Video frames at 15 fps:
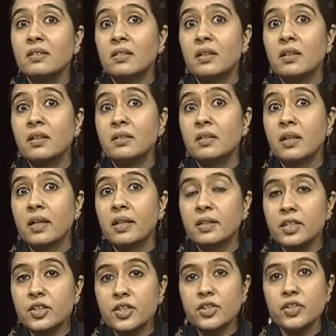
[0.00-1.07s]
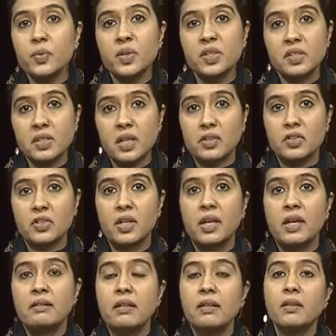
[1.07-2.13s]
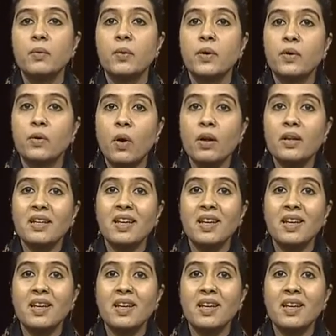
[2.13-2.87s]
the the conditions were such that they were not